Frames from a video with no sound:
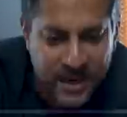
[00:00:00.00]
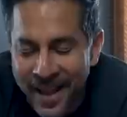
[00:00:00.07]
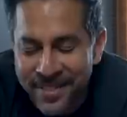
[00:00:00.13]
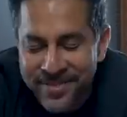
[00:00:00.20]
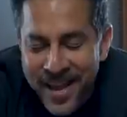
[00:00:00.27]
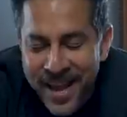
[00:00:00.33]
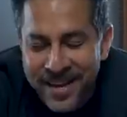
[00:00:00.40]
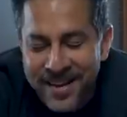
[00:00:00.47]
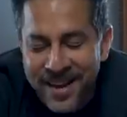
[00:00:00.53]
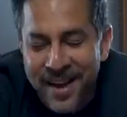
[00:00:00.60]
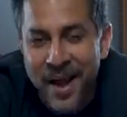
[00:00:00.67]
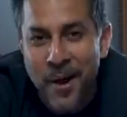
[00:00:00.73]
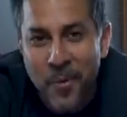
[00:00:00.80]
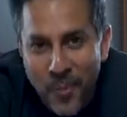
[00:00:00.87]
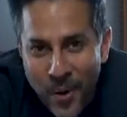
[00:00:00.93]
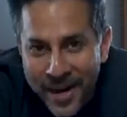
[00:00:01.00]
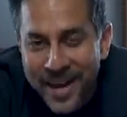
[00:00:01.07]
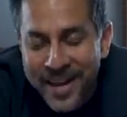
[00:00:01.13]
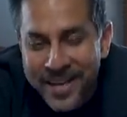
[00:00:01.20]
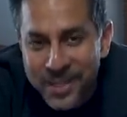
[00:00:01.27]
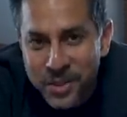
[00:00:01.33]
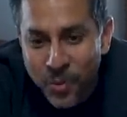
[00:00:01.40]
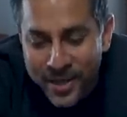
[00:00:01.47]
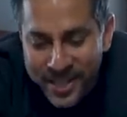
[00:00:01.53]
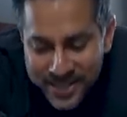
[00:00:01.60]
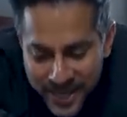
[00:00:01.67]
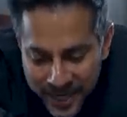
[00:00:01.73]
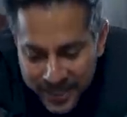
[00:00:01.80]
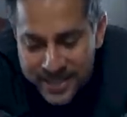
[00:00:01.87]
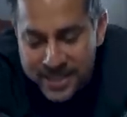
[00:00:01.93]
And then when I hit 20
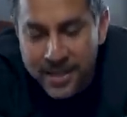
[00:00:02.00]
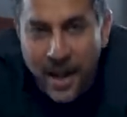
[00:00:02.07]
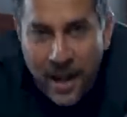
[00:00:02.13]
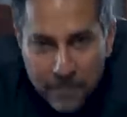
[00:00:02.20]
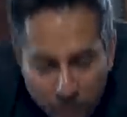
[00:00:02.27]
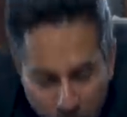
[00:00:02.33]
seconds, I